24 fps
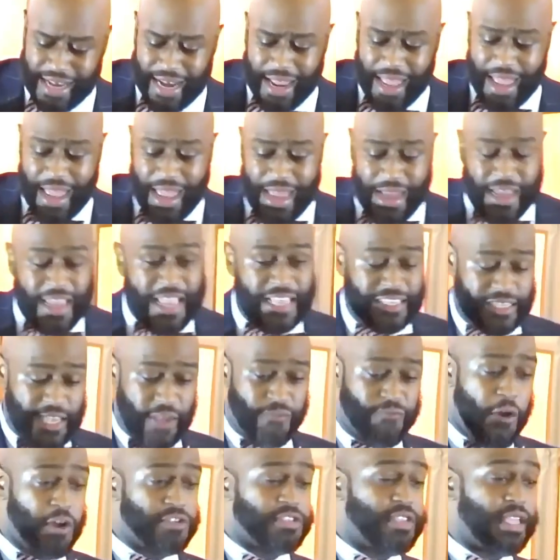He said,
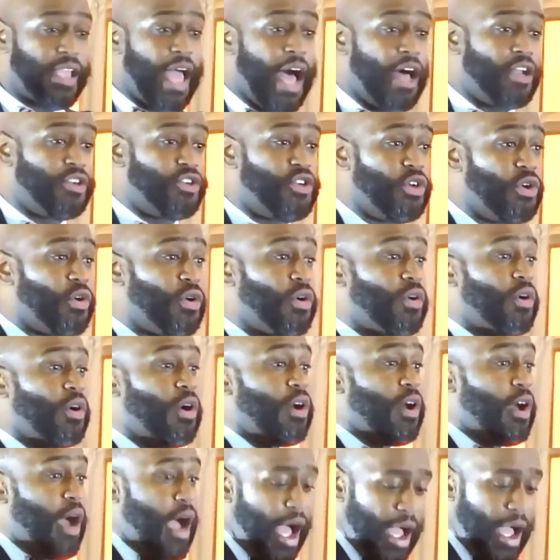he said, first thing I'll
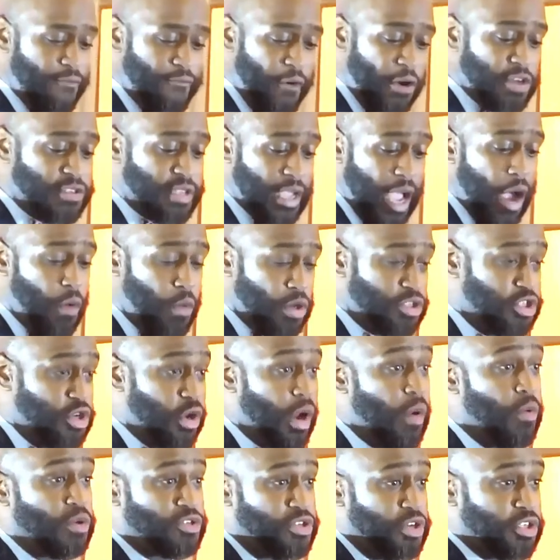do, first thing
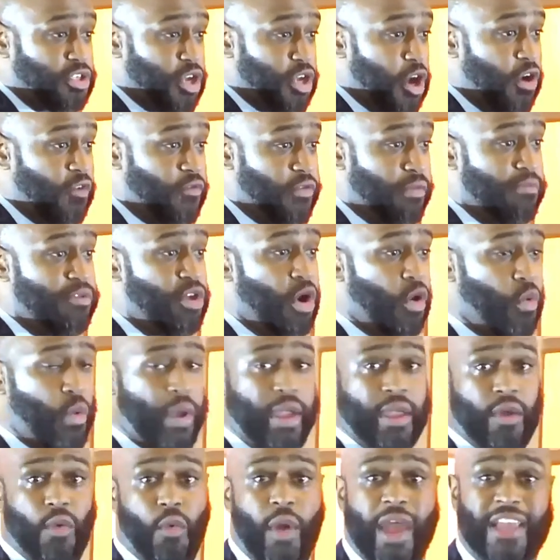I want you, I want you to turn
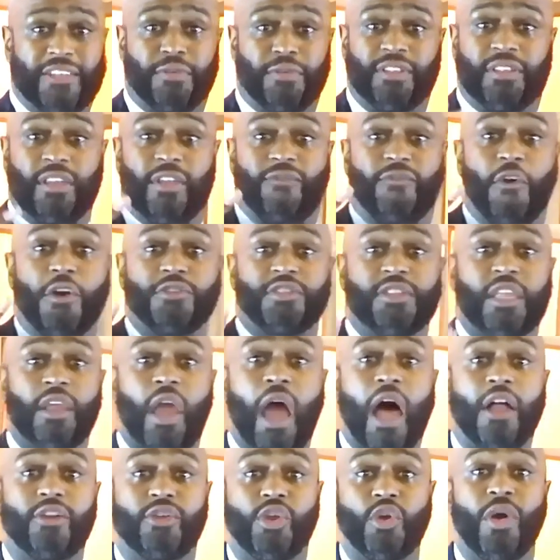from your wicked ways. But he said,
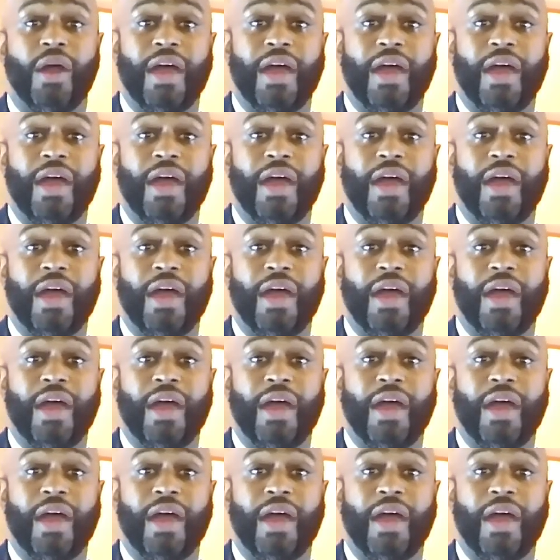first thing